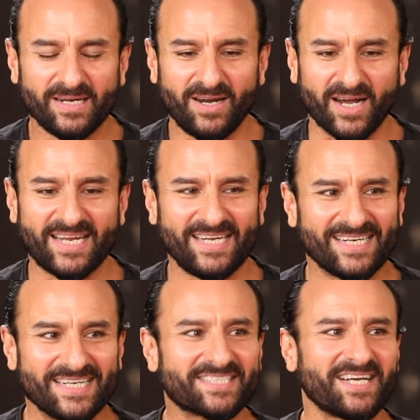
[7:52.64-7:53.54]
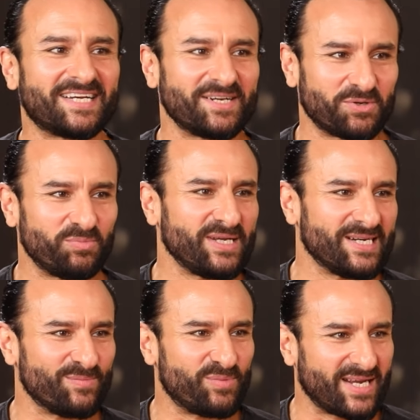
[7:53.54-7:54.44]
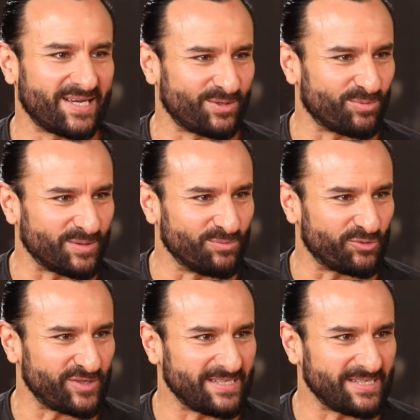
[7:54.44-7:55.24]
lucky and excited to be in a big Hyderabad movie.